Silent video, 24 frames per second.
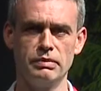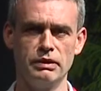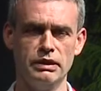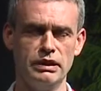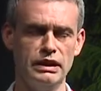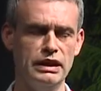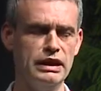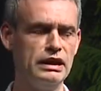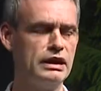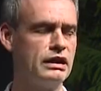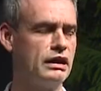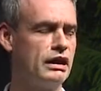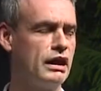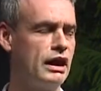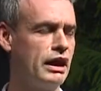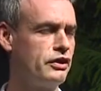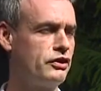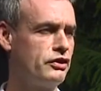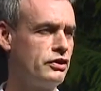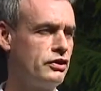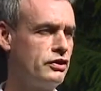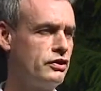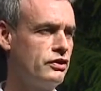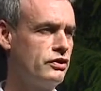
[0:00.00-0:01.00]
legal
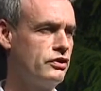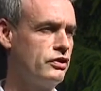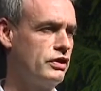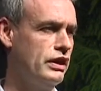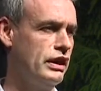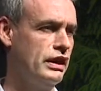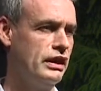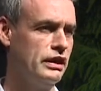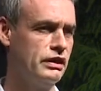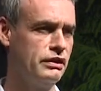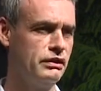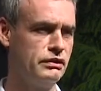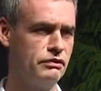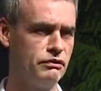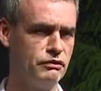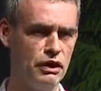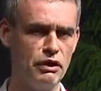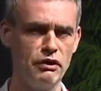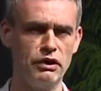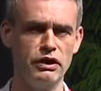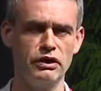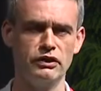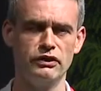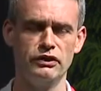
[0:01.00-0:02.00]
actions in
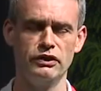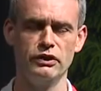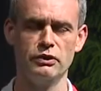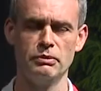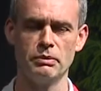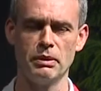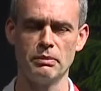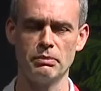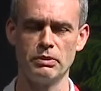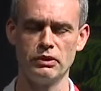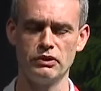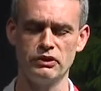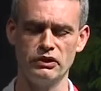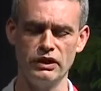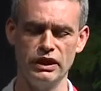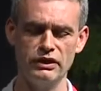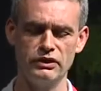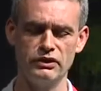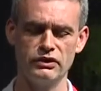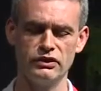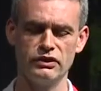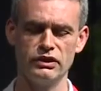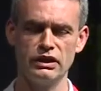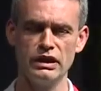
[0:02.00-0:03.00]
various EU member
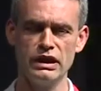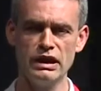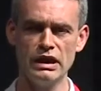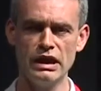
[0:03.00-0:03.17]
states.